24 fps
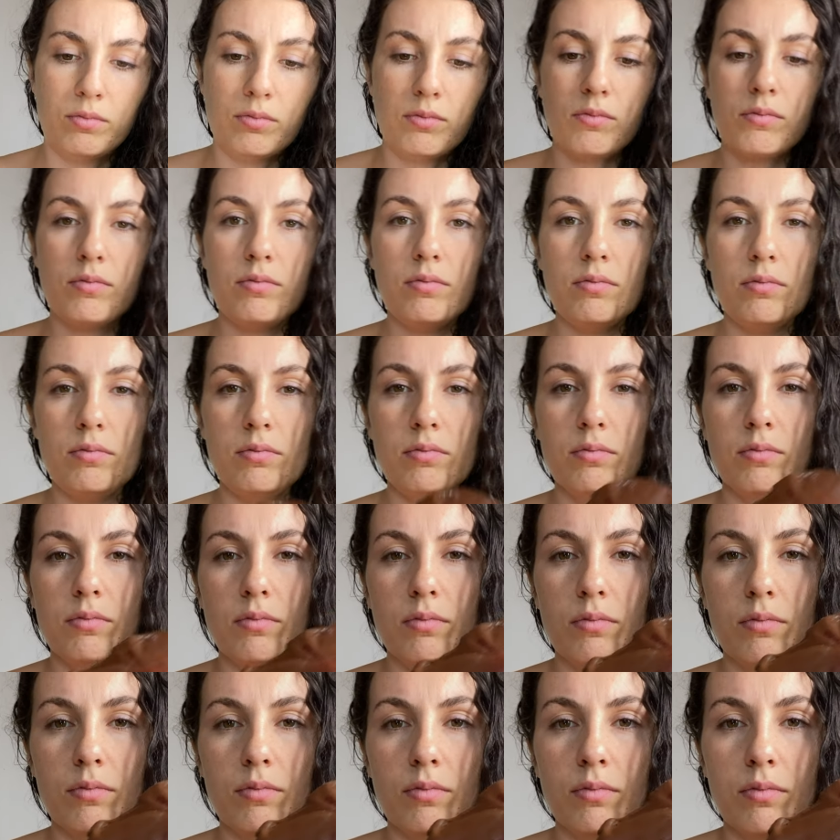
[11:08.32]

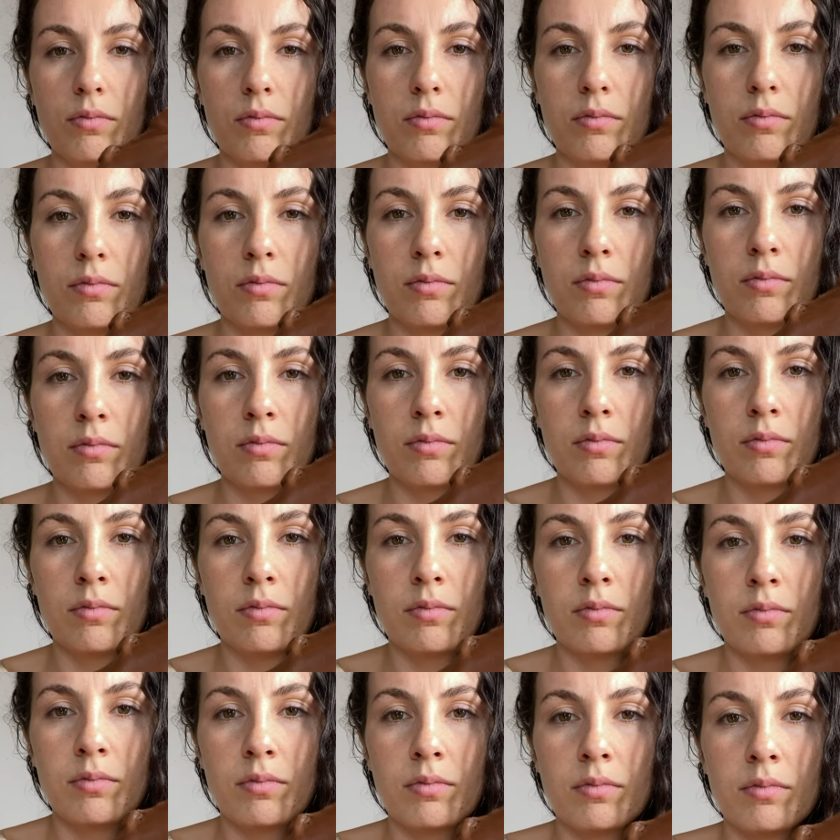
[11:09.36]

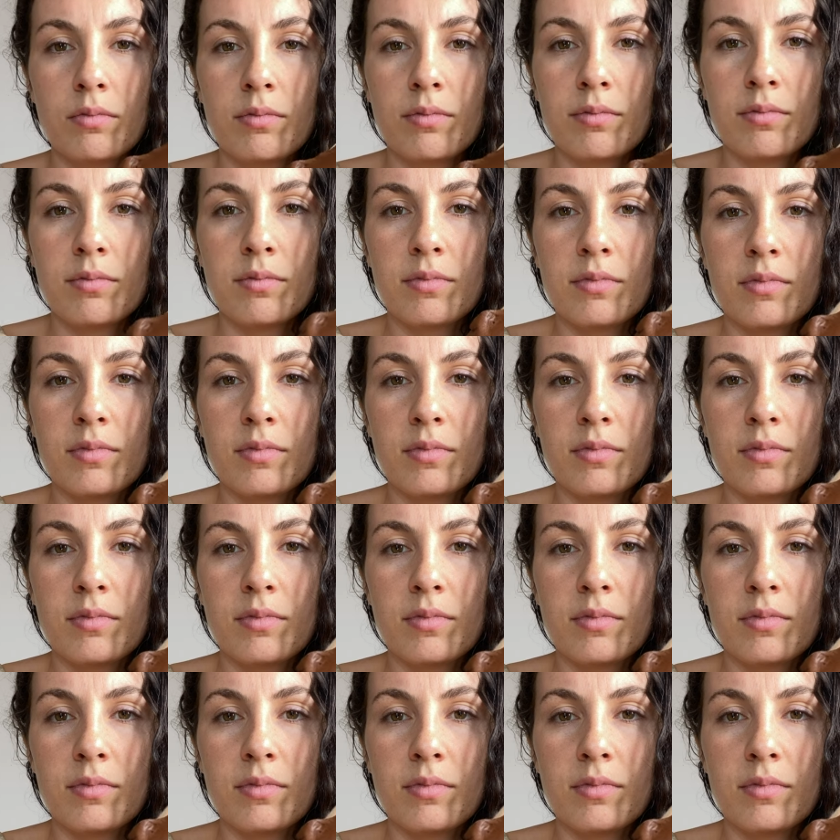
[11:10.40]
(silence)